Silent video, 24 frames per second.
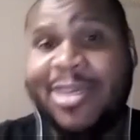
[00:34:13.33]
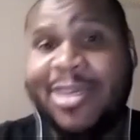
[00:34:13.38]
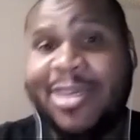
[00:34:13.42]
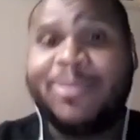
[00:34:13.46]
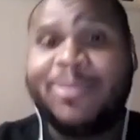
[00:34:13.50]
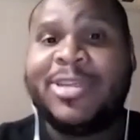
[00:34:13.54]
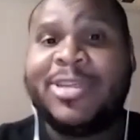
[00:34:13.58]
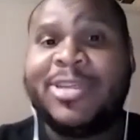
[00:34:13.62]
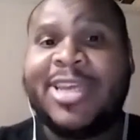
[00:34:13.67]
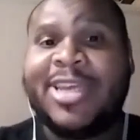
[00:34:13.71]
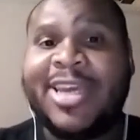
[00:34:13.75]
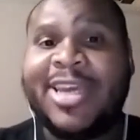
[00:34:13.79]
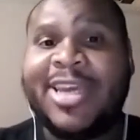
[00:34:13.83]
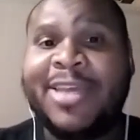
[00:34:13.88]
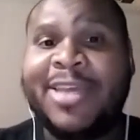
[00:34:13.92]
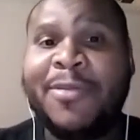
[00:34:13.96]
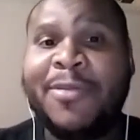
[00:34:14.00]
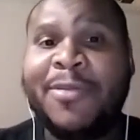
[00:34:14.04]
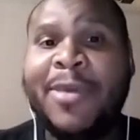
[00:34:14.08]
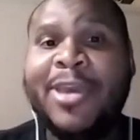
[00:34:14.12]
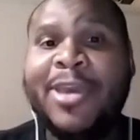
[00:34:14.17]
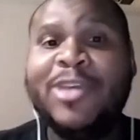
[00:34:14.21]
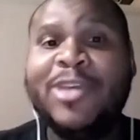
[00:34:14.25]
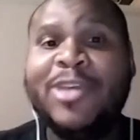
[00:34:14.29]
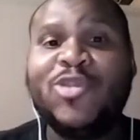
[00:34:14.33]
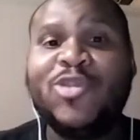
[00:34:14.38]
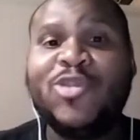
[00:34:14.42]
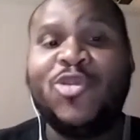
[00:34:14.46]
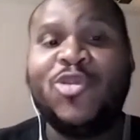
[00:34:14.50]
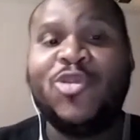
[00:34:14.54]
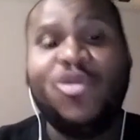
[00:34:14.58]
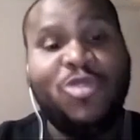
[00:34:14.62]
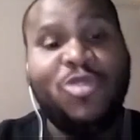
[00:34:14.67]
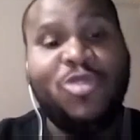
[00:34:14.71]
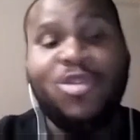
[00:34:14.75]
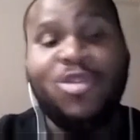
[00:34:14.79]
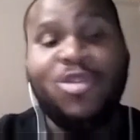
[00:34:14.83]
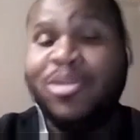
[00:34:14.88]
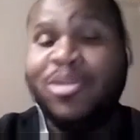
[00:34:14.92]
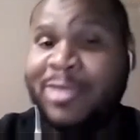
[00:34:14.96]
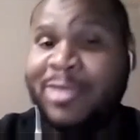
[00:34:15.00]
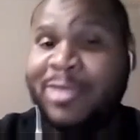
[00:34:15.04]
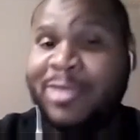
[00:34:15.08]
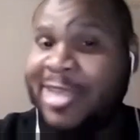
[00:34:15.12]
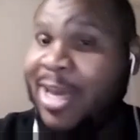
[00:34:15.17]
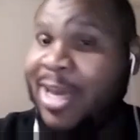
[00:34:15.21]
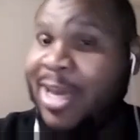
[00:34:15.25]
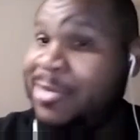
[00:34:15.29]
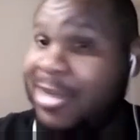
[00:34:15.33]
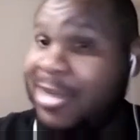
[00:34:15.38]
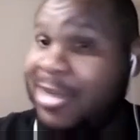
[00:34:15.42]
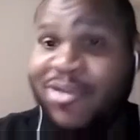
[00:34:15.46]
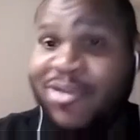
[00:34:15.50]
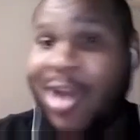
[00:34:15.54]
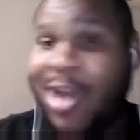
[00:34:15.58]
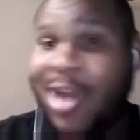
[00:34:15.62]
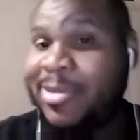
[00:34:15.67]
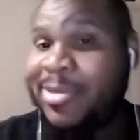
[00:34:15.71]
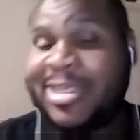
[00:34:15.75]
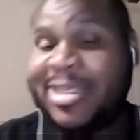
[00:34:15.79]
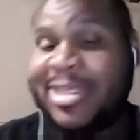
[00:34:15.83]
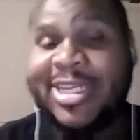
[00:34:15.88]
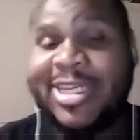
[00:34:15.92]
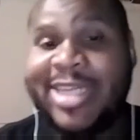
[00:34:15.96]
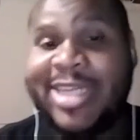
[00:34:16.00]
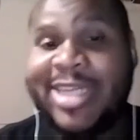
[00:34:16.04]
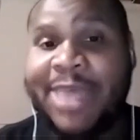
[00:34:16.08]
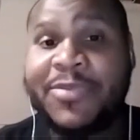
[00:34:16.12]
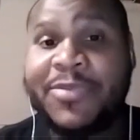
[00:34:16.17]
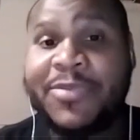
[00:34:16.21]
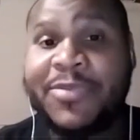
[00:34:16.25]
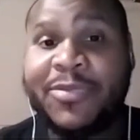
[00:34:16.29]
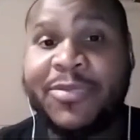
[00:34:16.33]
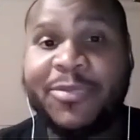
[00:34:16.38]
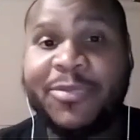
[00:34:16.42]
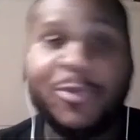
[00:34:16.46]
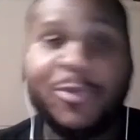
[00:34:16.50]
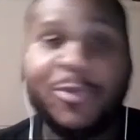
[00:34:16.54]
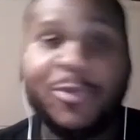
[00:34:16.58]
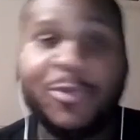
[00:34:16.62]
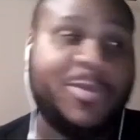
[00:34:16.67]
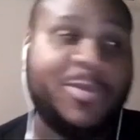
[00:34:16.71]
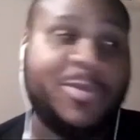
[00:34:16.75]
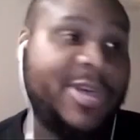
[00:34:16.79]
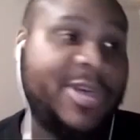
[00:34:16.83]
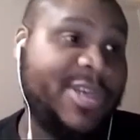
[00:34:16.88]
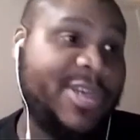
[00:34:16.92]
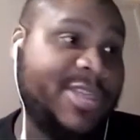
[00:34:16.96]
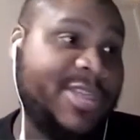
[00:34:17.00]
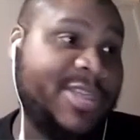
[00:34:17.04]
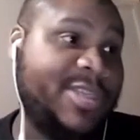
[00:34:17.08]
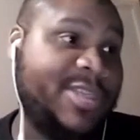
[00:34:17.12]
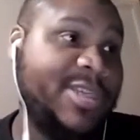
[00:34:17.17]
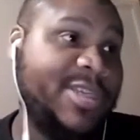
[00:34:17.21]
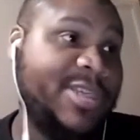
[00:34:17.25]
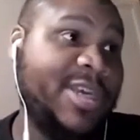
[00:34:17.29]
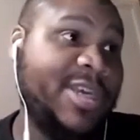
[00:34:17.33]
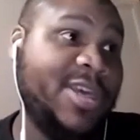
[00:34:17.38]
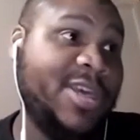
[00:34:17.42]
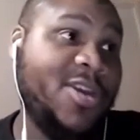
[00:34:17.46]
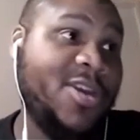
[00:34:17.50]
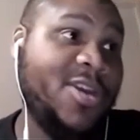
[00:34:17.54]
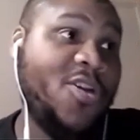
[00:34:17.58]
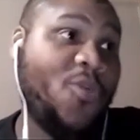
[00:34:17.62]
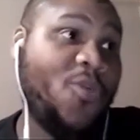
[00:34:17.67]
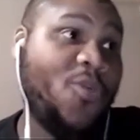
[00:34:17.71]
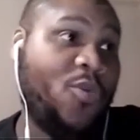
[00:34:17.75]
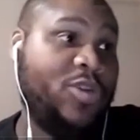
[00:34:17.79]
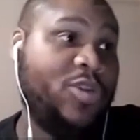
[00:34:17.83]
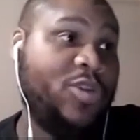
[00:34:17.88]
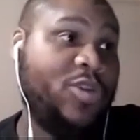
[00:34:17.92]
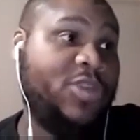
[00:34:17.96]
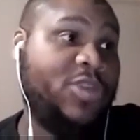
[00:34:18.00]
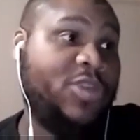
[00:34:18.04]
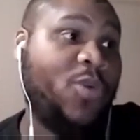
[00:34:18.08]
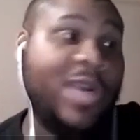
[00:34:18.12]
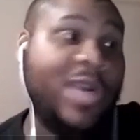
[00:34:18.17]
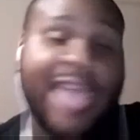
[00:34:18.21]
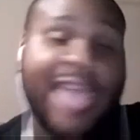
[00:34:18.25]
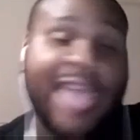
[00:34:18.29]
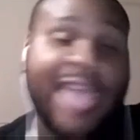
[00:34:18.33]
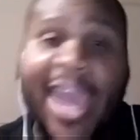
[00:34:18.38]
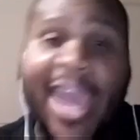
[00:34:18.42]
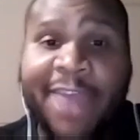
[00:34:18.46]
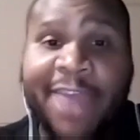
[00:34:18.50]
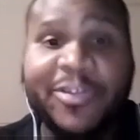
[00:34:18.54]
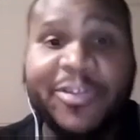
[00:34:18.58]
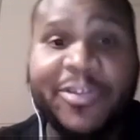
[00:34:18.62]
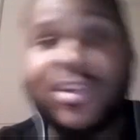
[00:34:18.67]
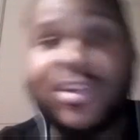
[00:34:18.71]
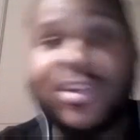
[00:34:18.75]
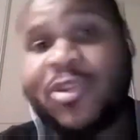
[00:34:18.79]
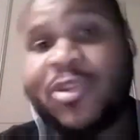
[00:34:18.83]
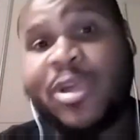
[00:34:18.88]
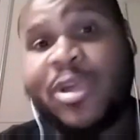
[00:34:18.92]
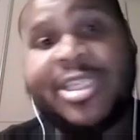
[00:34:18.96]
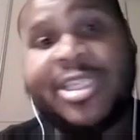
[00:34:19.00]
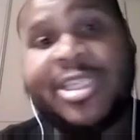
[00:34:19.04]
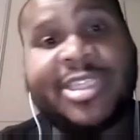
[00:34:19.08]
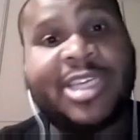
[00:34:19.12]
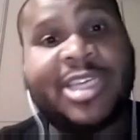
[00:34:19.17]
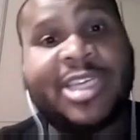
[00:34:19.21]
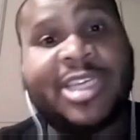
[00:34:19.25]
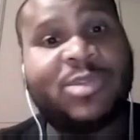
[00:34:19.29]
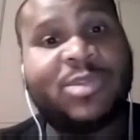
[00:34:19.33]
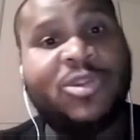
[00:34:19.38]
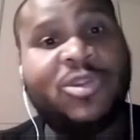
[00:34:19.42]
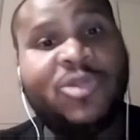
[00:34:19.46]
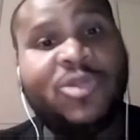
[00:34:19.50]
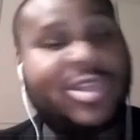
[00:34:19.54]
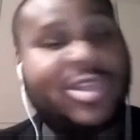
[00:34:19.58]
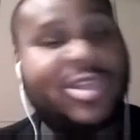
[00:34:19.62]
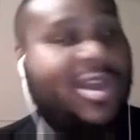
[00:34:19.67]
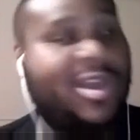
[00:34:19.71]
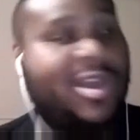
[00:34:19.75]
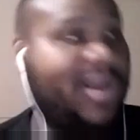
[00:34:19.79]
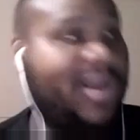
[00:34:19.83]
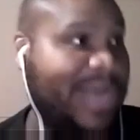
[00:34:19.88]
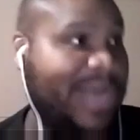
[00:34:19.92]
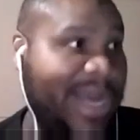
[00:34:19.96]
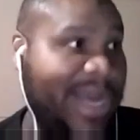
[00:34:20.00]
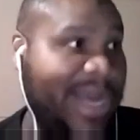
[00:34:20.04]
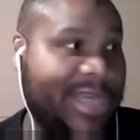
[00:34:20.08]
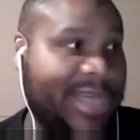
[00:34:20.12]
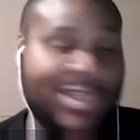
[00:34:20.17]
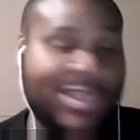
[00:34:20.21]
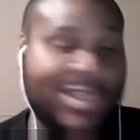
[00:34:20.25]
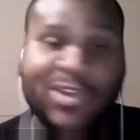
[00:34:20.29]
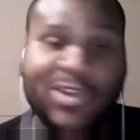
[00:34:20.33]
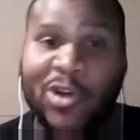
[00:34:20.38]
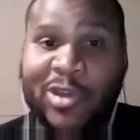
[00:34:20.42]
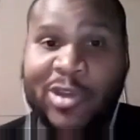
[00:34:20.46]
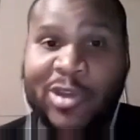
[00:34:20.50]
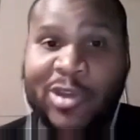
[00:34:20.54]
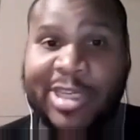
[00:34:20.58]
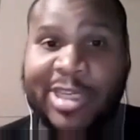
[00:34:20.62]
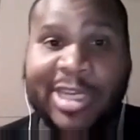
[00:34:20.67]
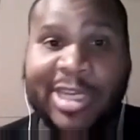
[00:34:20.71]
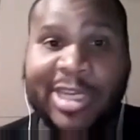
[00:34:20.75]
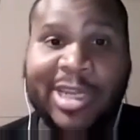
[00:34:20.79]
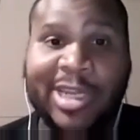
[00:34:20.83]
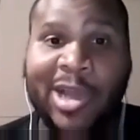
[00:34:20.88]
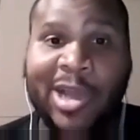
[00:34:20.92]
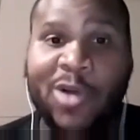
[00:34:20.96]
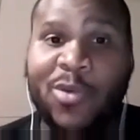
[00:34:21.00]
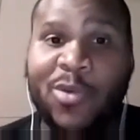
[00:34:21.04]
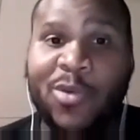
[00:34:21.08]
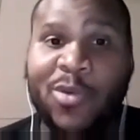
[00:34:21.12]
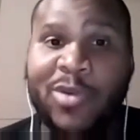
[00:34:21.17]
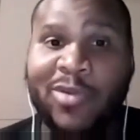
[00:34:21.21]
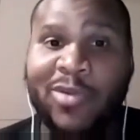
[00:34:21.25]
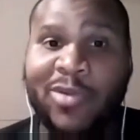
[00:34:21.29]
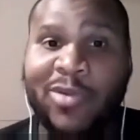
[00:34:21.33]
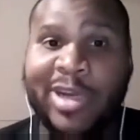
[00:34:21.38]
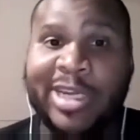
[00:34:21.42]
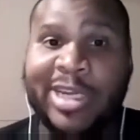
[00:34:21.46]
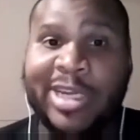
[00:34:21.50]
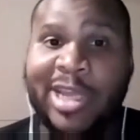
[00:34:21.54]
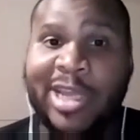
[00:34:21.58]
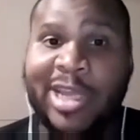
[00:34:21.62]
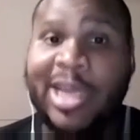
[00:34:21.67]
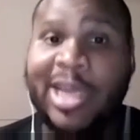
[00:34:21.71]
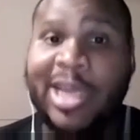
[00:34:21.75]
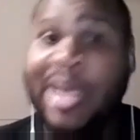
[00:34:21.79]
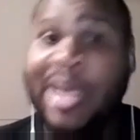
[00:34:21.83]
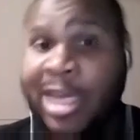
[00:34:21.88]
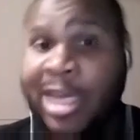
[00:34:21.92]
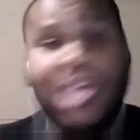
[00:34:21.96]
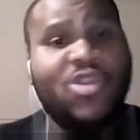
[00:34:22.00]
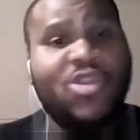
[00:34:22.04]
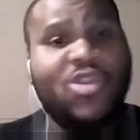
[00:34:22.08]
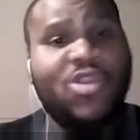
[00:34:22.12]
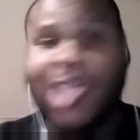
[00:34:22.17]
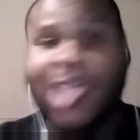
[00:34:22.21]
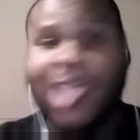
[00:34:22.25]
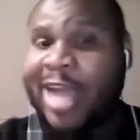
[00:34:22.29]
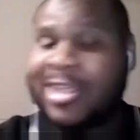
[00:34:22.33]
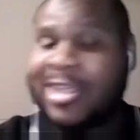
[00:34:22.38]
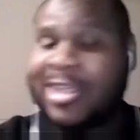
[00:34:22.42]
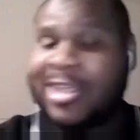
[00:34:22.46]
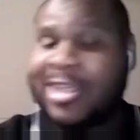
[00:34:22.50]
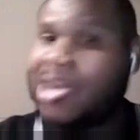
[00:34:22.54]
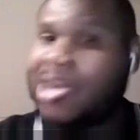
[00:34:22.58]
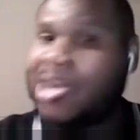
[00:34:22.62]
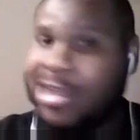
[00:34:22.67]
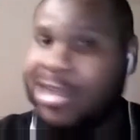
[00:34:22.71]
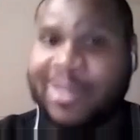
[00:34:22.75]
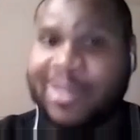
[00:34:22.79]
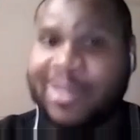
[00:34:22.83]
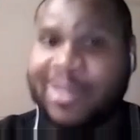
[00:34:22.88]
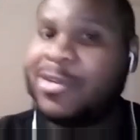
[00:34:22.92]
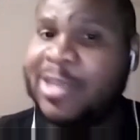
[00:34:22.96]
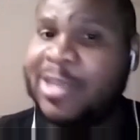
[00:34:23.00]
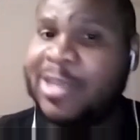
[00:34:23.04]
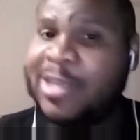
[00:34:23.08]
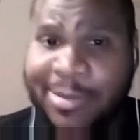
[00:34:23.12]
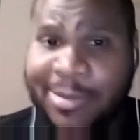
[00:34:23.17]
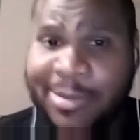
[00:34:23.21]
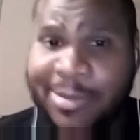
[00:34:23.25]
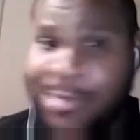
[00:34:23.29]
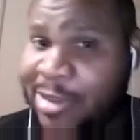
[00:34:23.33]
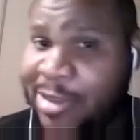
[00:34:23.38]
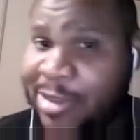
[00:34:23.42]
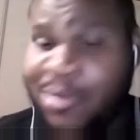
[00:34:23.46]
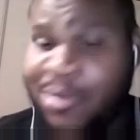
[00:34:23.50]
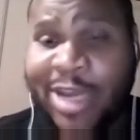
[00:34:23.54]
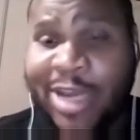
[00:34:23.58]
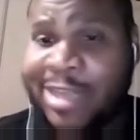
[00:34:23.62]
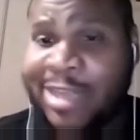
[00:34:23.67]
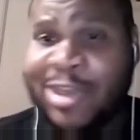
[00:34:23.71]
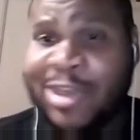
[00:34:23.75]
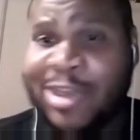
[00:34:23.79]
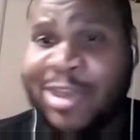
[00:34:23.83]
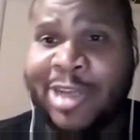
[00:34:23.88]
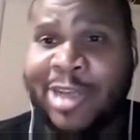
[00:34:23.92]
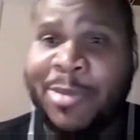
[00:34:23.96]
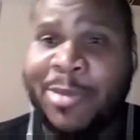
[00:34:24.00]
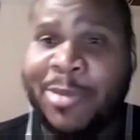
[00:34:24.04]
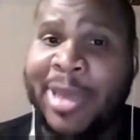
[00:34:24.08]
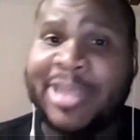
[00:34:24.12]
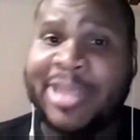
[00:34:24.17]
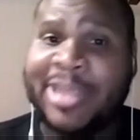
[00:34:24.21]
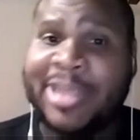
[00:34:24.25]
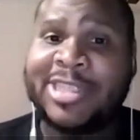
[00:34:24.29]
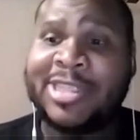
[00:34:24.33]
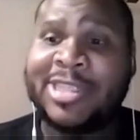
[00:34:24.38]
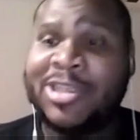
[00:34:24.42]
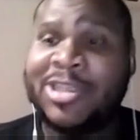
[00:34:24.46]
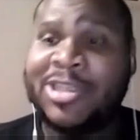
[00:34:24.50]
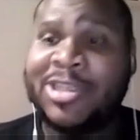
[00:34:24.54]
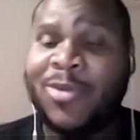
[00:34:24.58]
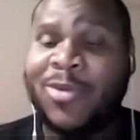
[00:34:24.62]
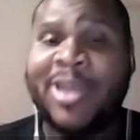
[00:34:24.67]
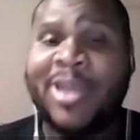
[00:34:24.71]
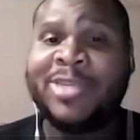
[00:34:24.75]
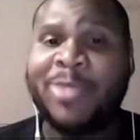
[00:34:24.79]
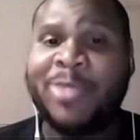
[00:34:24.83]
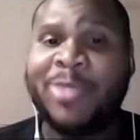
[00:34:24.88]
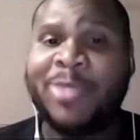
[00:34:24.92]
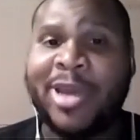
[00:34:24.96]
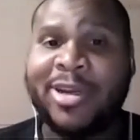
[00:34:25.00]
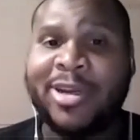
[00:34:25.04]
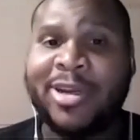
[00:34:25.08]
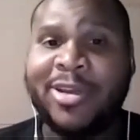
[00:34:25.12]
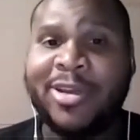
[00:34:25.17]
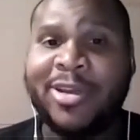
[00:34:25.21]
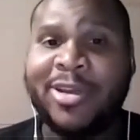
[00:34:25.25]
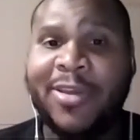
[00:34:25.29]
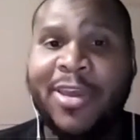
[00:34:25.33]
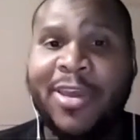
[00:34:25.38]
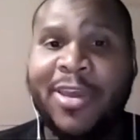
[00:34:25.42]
You know what I'm saying? So you knew them stamps ain't dropped to the 11th, which means when the 28th and the 26th, when you saw ah these Jones getting low and we running low, you got to start to you got to start to manage your situation better.